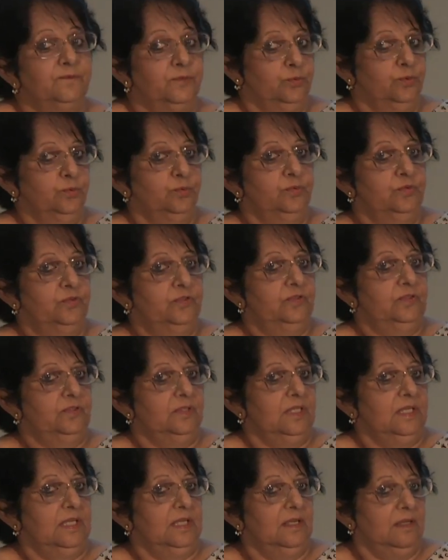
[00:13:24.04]
foods,
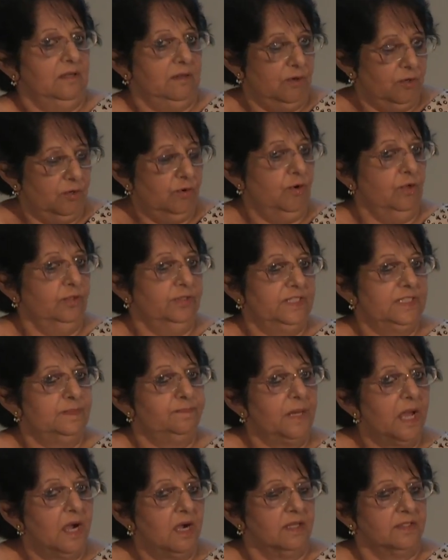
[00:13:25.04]
uh, or all these
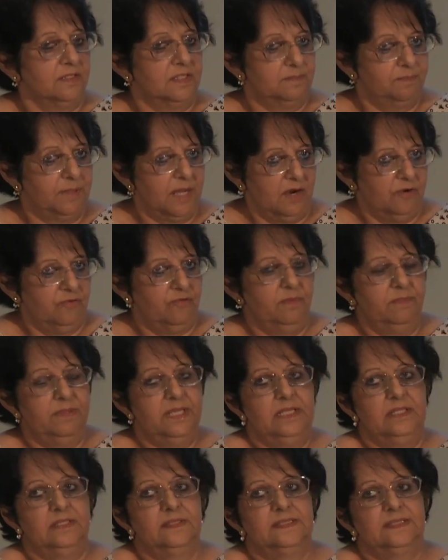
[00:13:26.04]
plants, plant
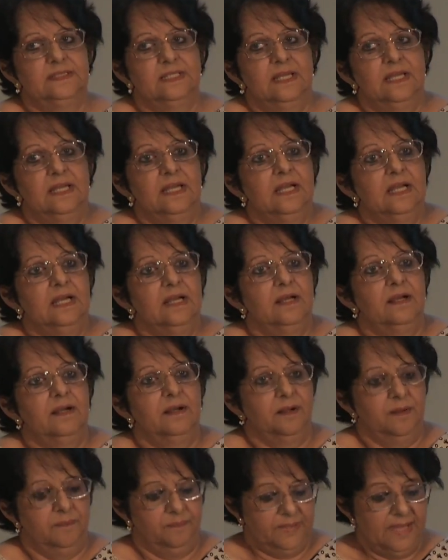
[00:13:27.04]
remains,
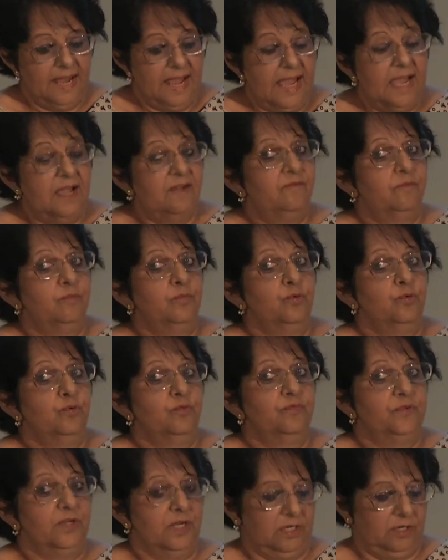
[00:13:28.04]
um, have
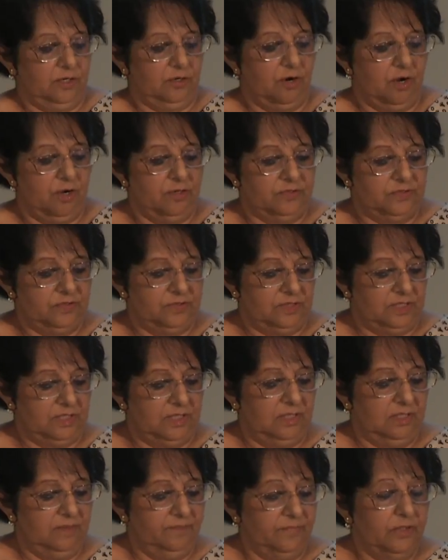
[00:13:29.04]
moved across
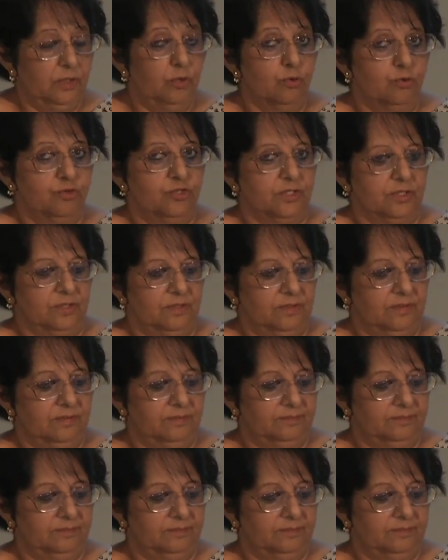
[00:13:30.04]
the ocean.